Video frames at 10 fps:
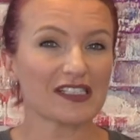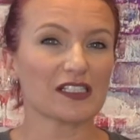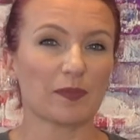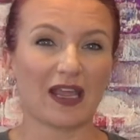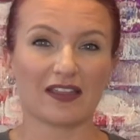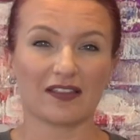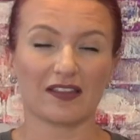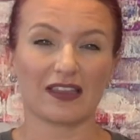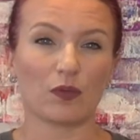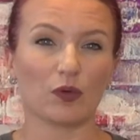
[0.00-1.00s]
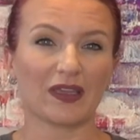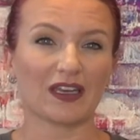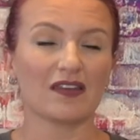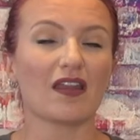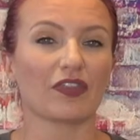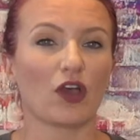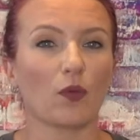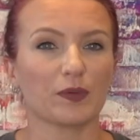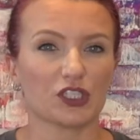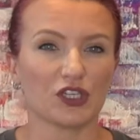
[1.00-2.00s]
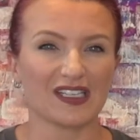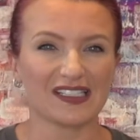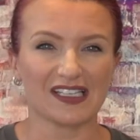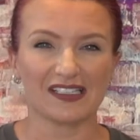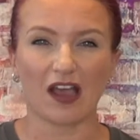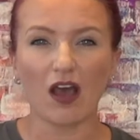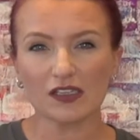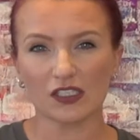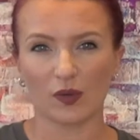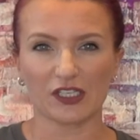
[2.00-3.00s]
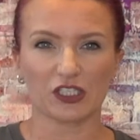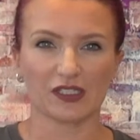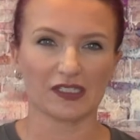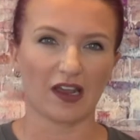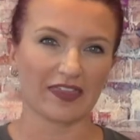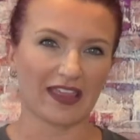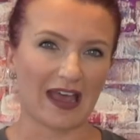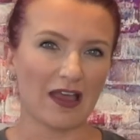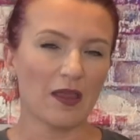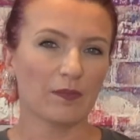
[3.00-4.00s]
explain that there will be another opportunity to ask questions like that,